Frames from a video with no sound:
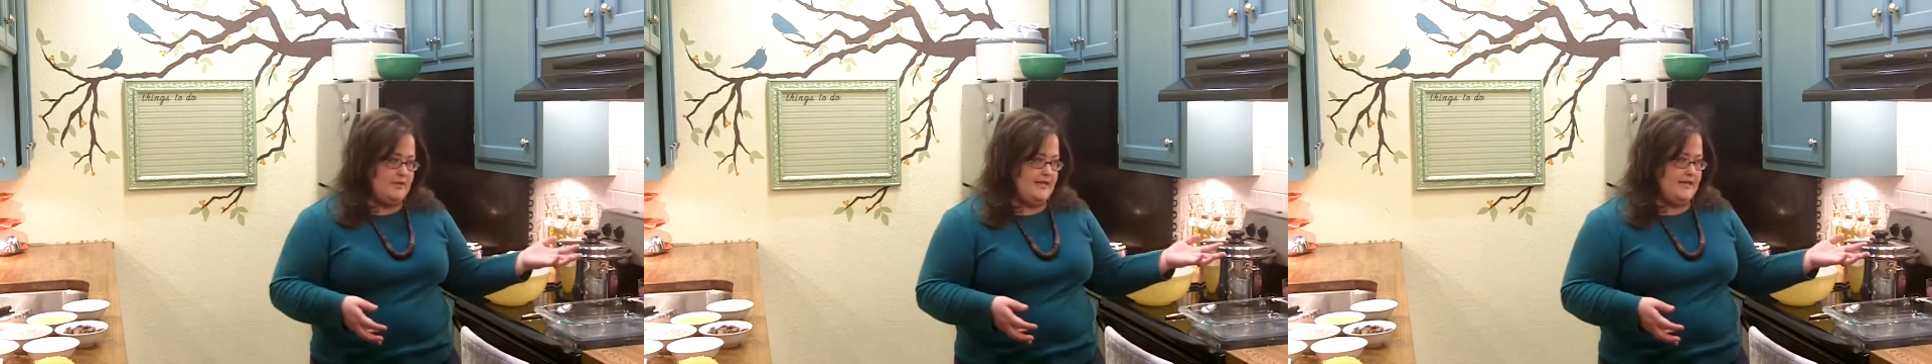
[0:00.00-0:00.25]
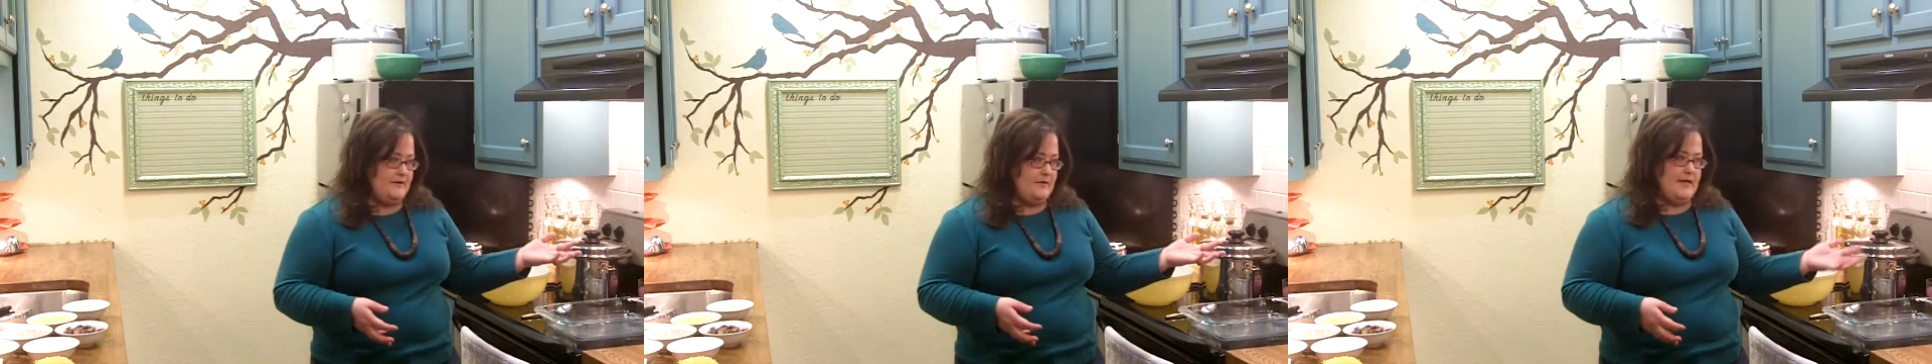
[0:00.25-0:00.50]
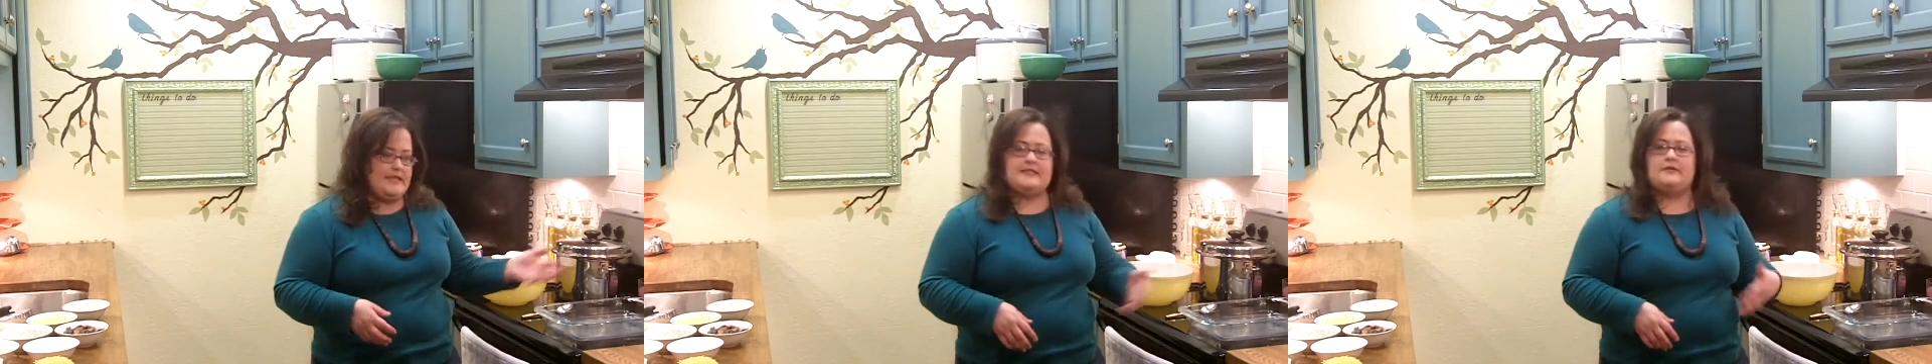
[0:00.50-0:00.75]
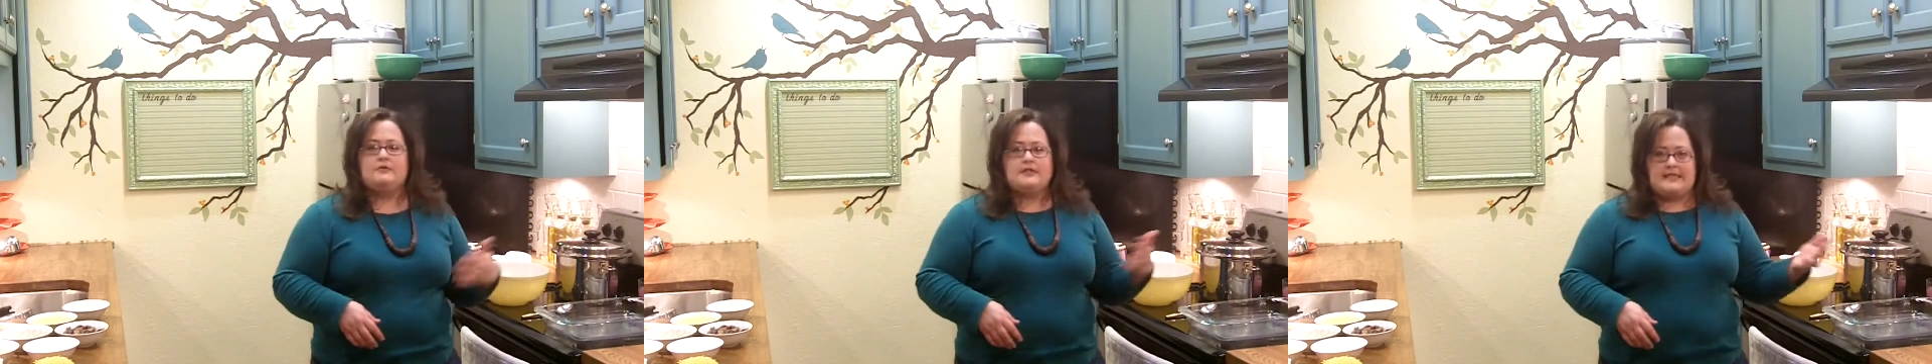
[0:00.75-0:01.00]
I'm reading that
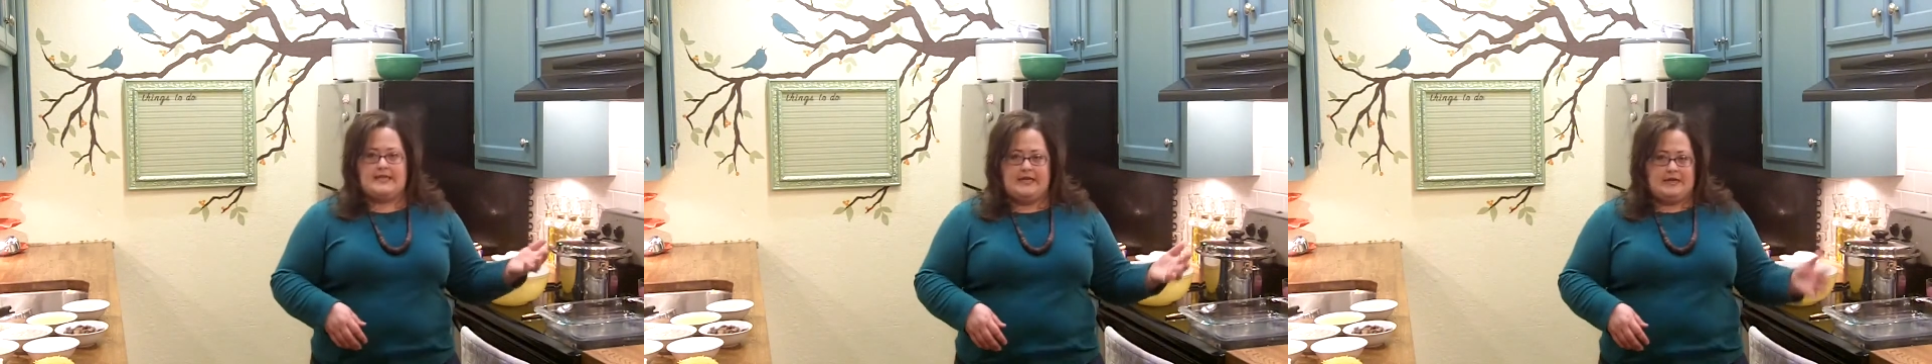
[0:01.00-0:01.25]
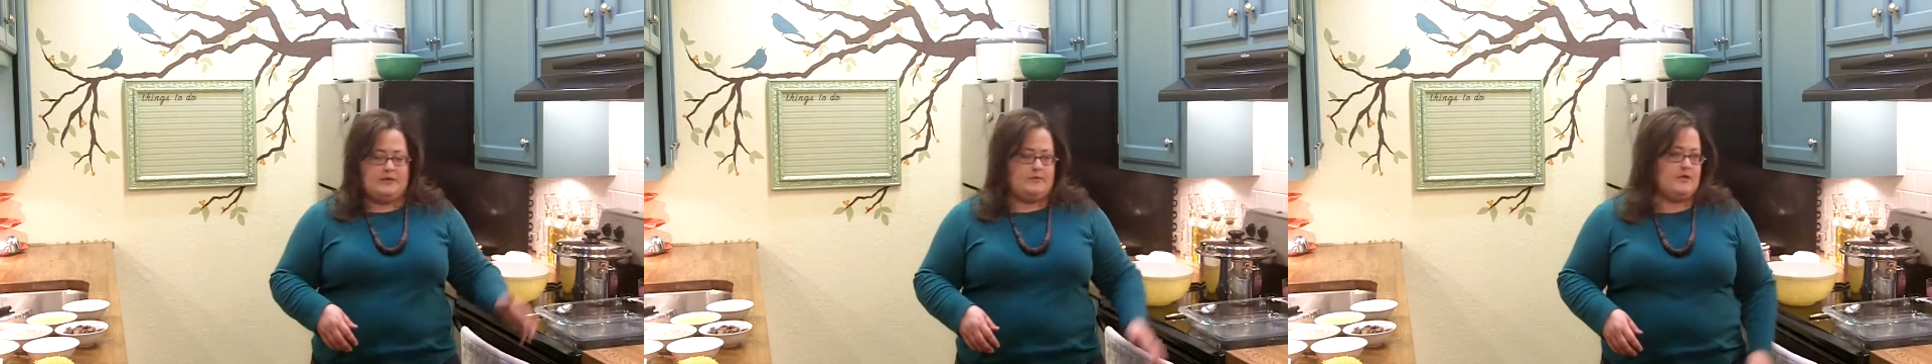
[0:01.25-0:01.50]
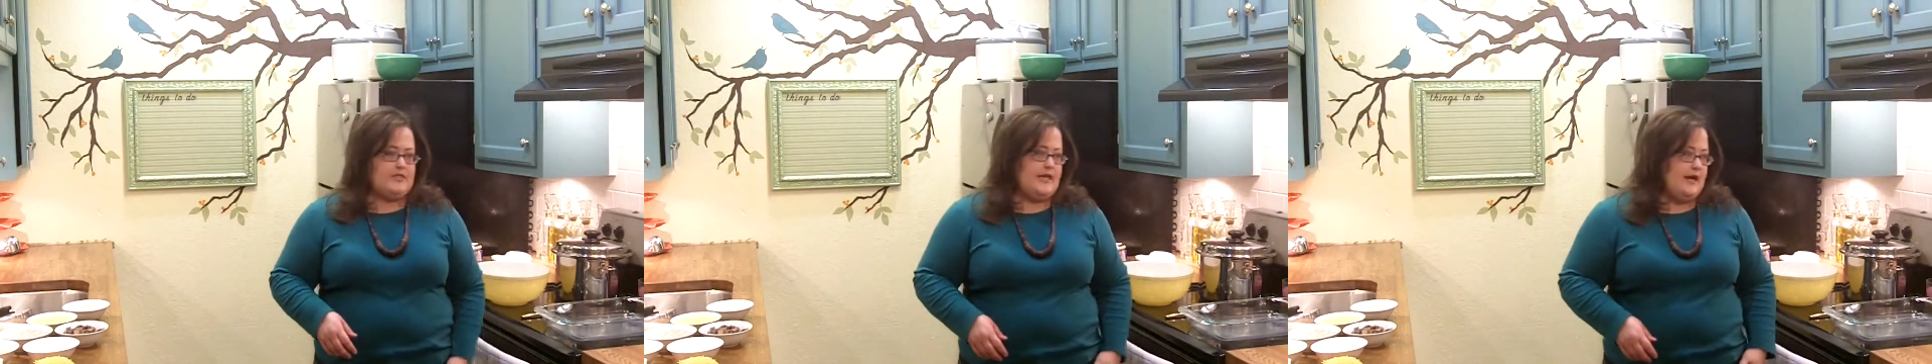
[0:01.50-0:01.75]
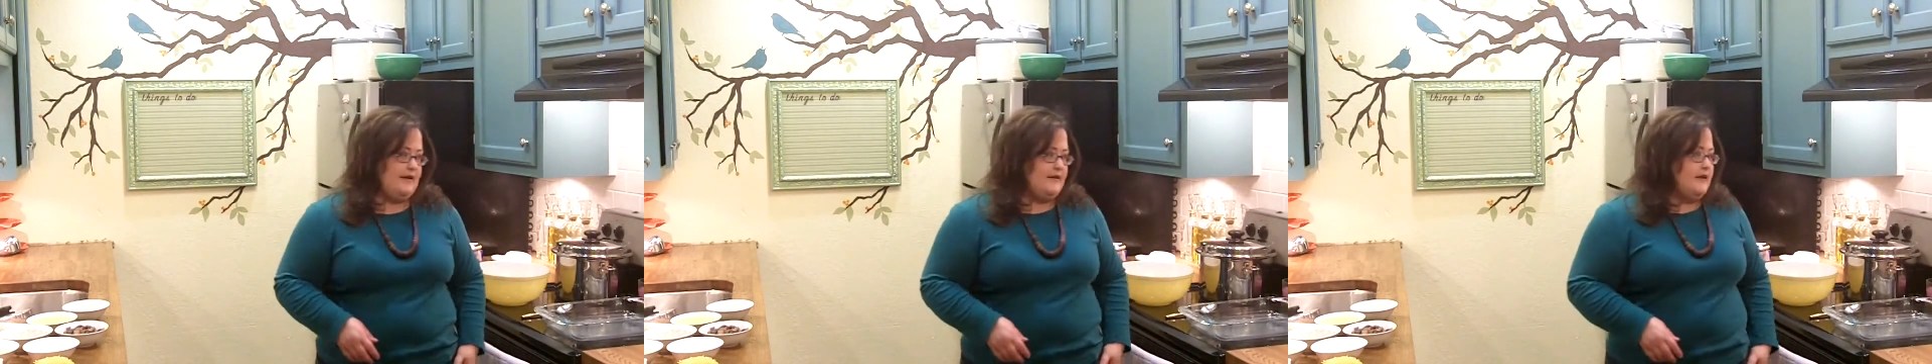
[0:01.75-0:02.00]
right. So we'll see how it
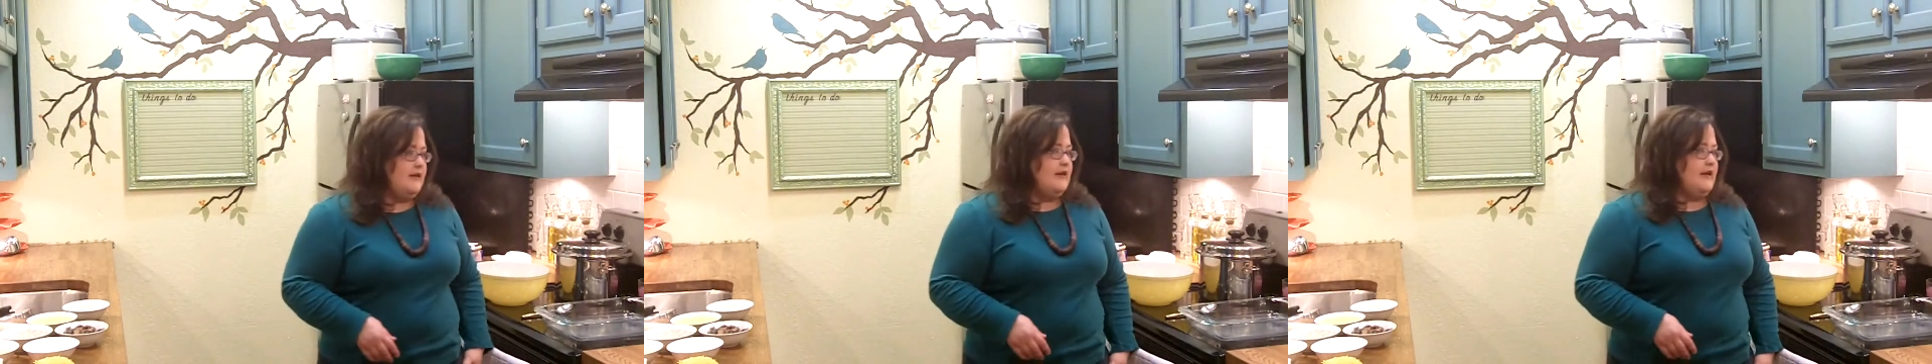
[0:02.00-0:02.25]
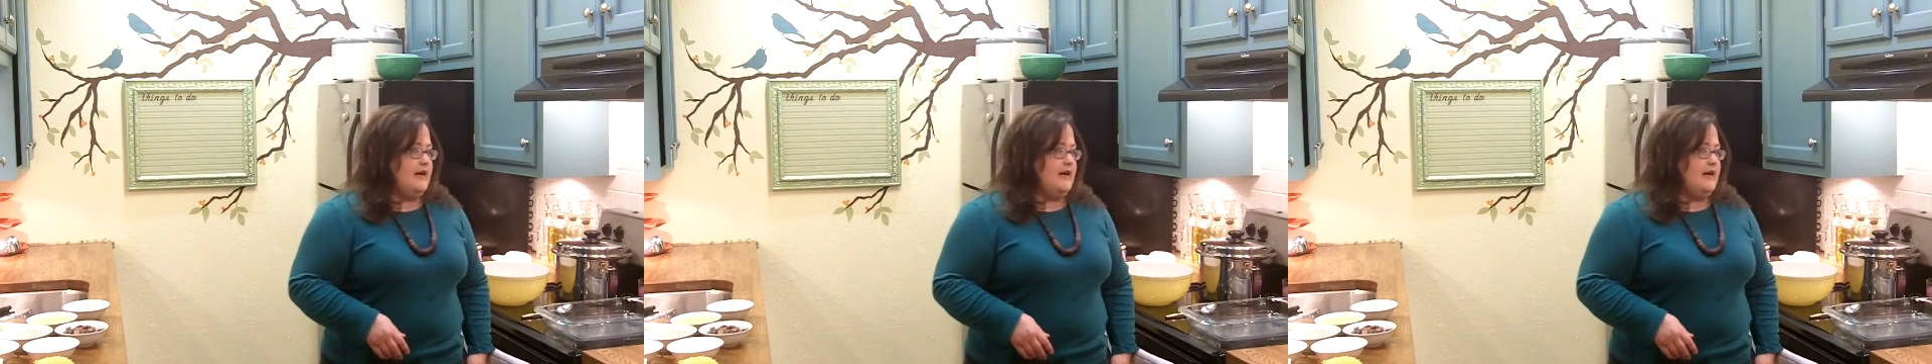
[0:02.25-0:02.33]
works out.